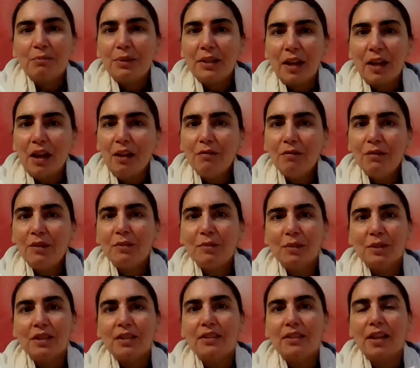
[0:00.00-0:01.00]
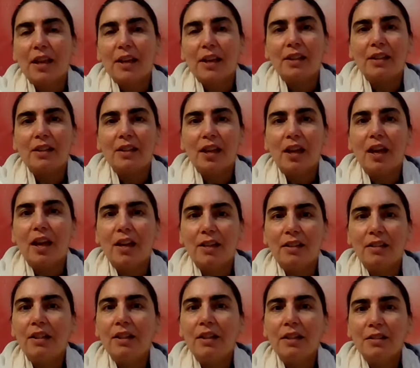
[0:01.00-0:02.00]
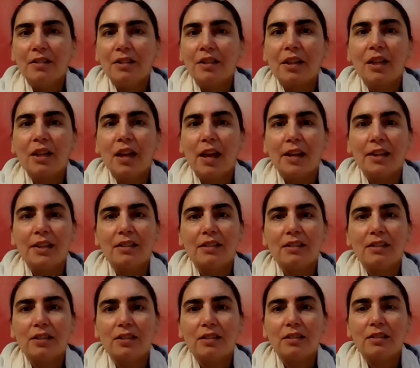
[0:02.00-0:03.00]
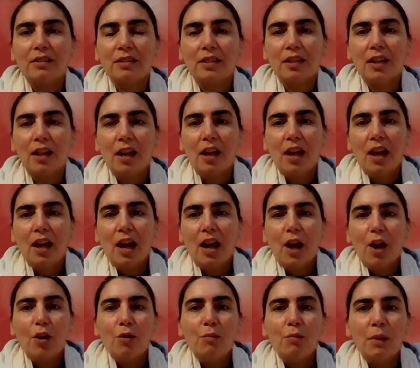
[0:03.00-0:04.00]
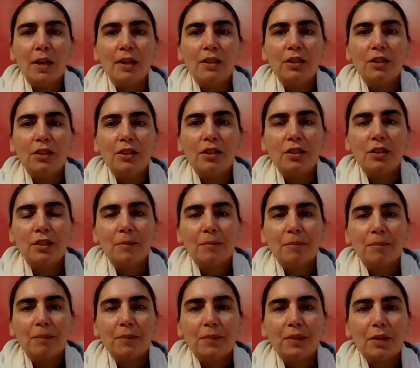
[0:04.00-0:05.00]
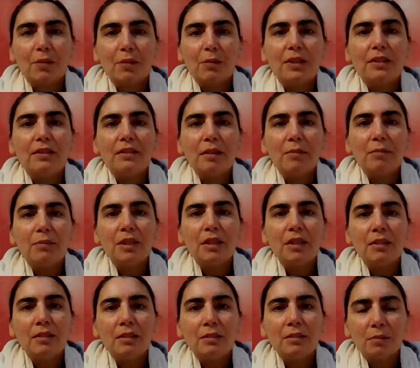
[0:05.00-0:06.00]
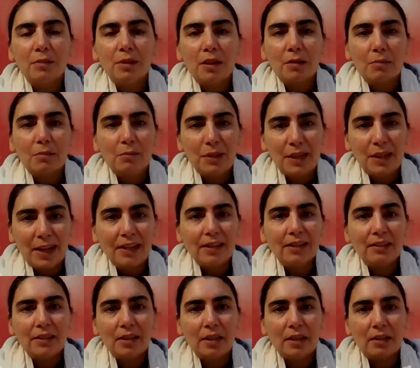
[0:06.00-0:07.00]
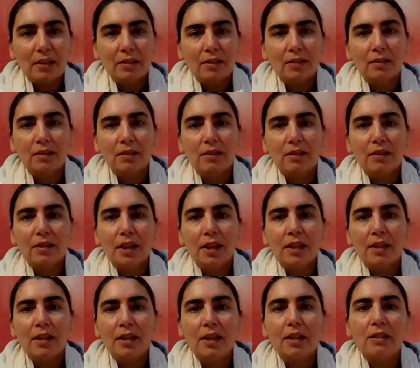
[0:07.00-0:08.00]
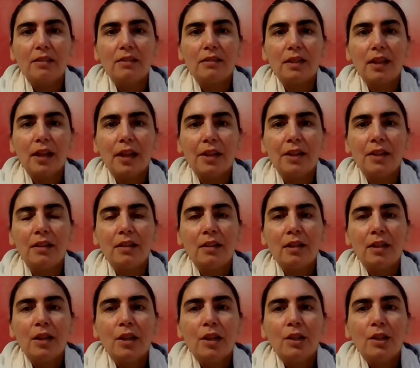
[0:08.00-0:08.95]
But afterwards, I really realized just how much, when something's a blessing, then it's like